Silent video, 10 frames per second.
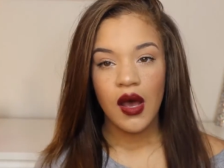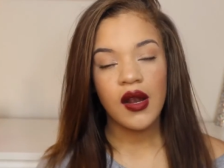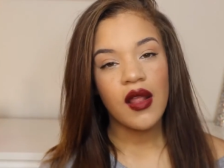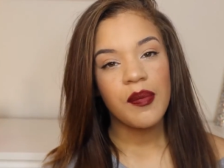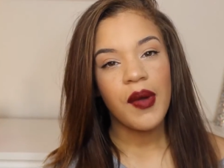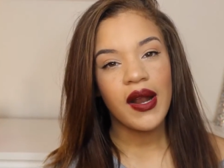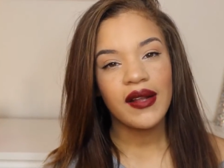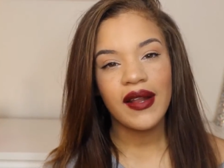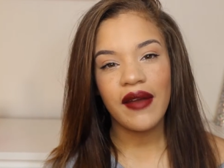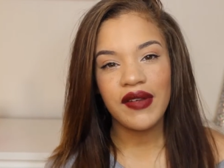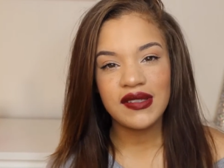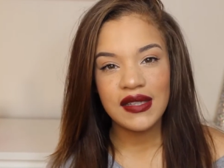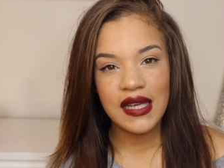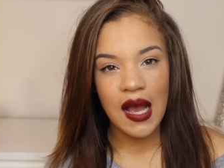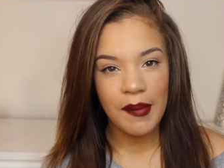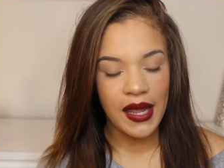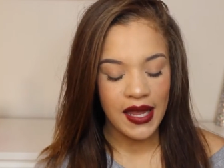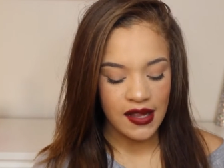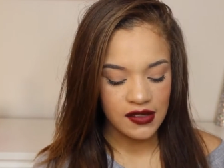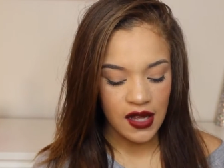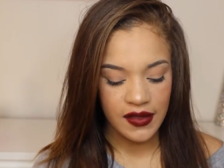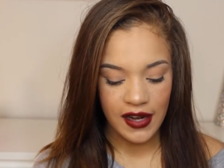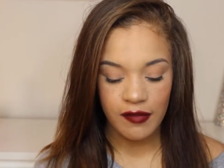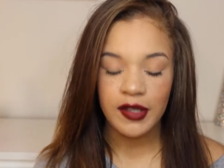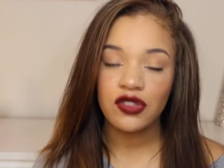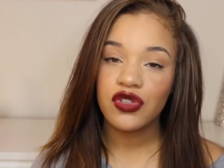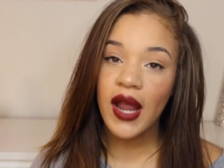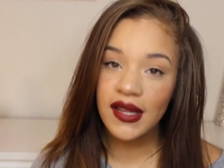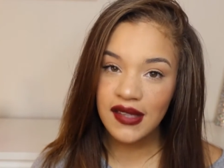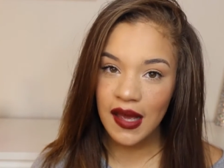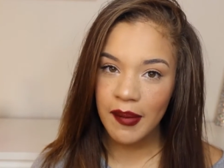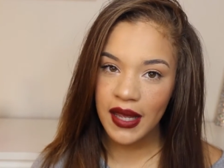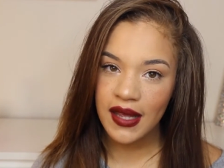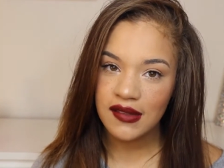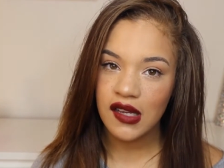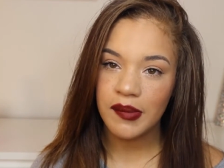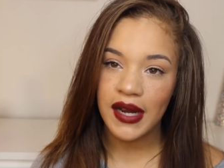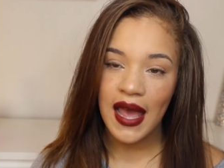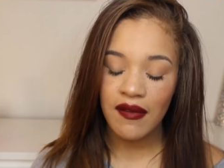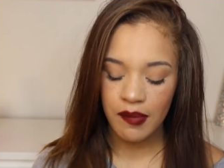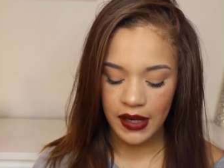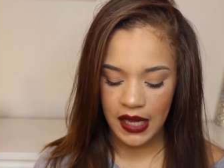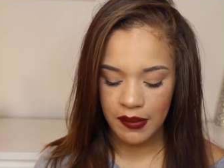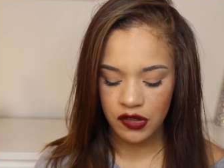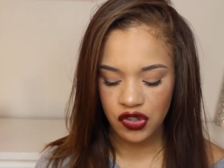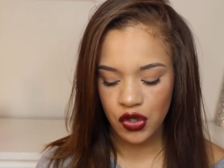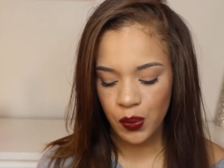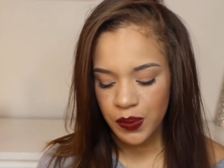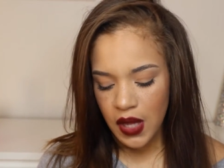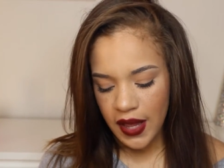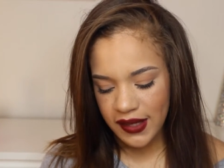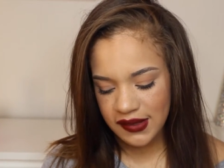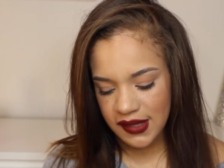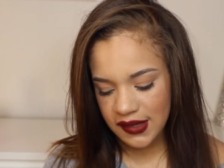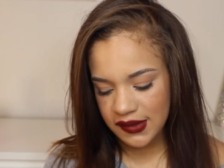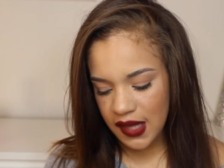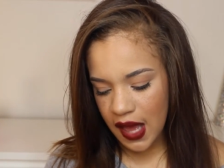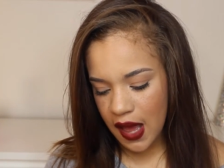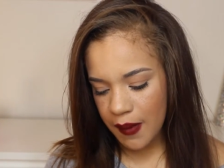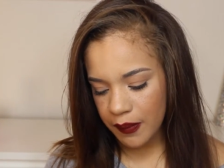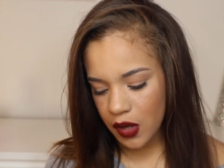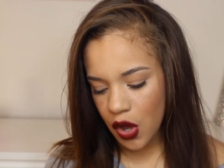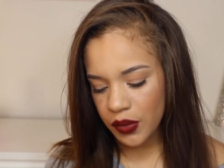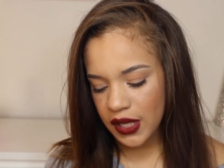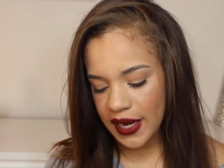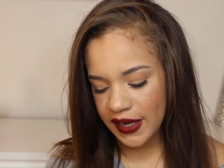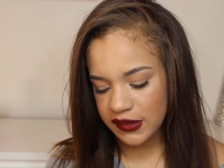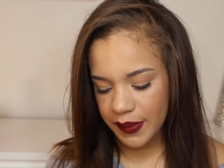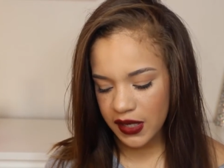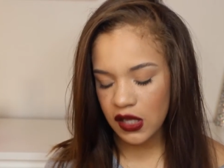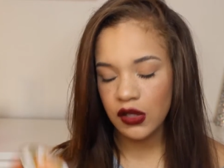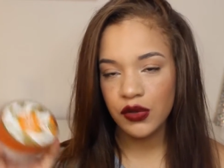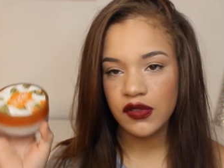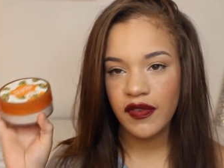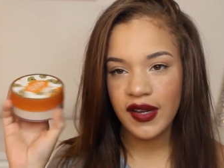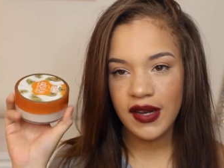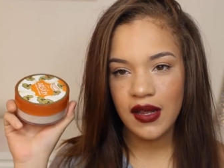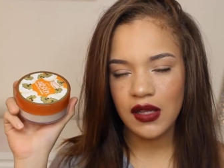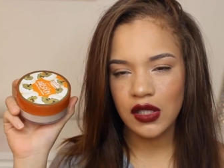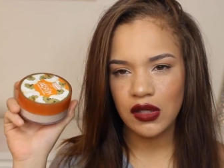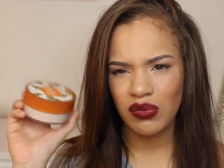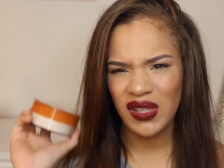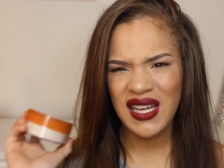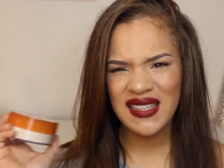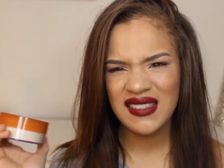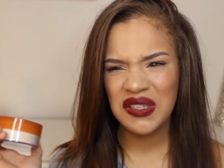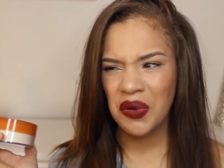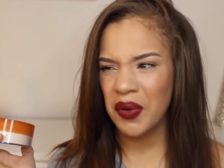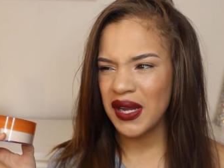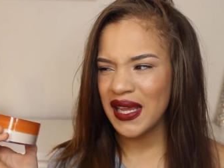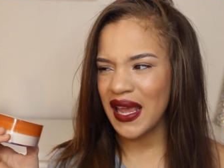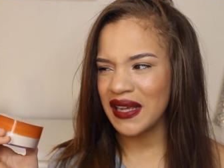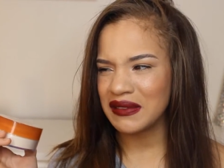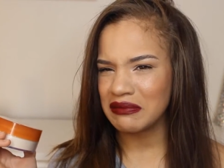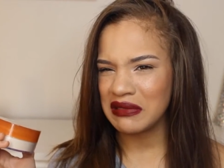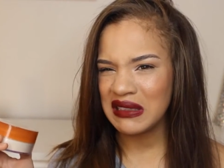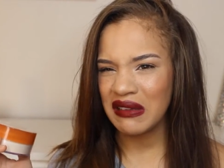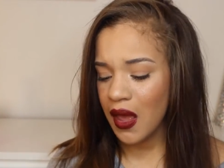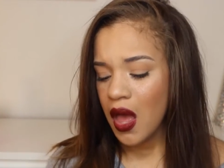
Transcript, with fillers: Another product that I recently got my hands on that I've been trying to get my hands on but I haven't been able to is this um, Coty Airspun Loose Fun, what? Coty Air, what?